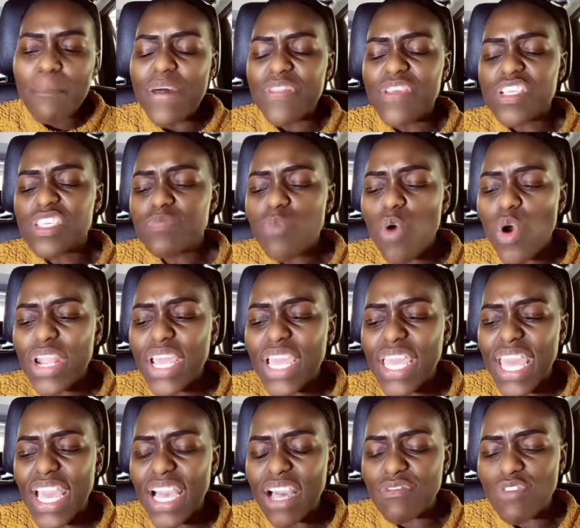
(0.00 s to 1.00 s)
But this
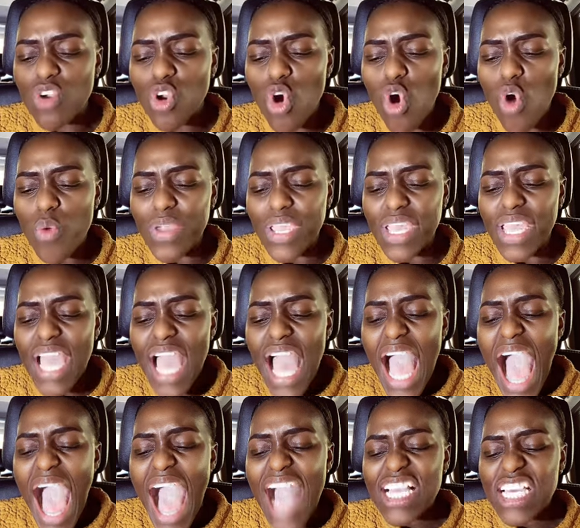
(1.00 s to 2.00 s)
morning, King of Glory,
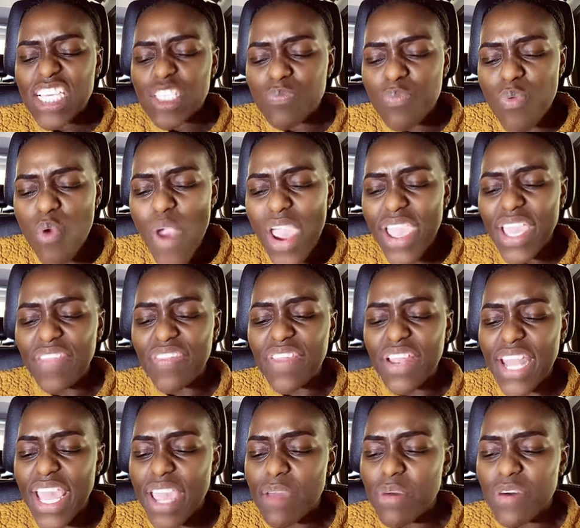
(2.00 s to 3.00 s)
I just pray in
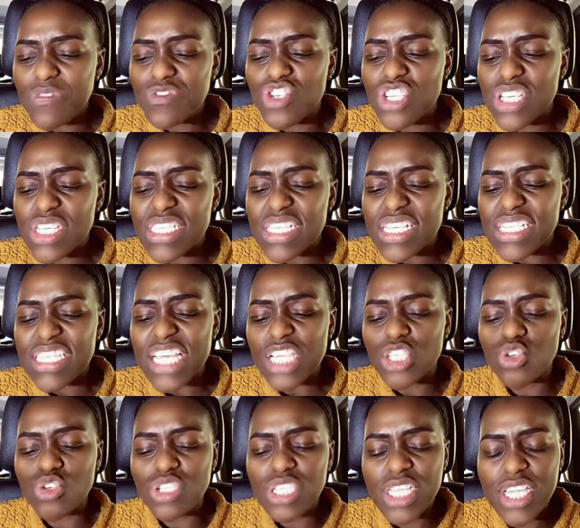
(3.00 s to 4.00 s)
the name of Jesus
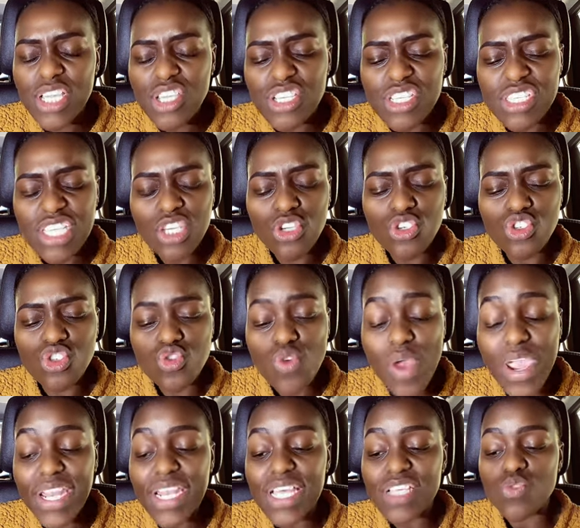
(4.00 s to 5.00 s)
that you teach us and you
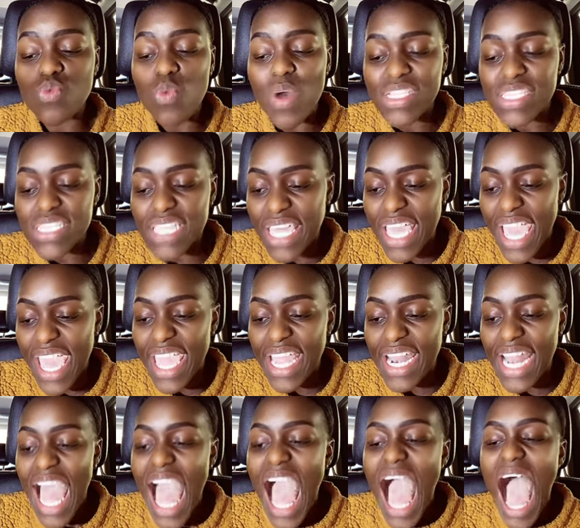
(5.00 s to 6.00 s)
train us once
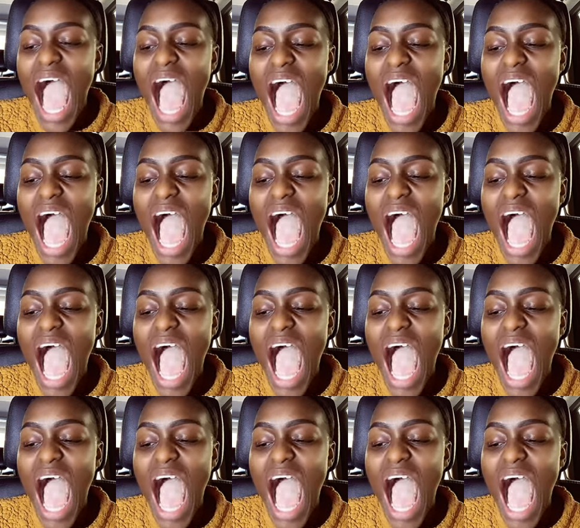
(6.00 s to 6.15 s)
again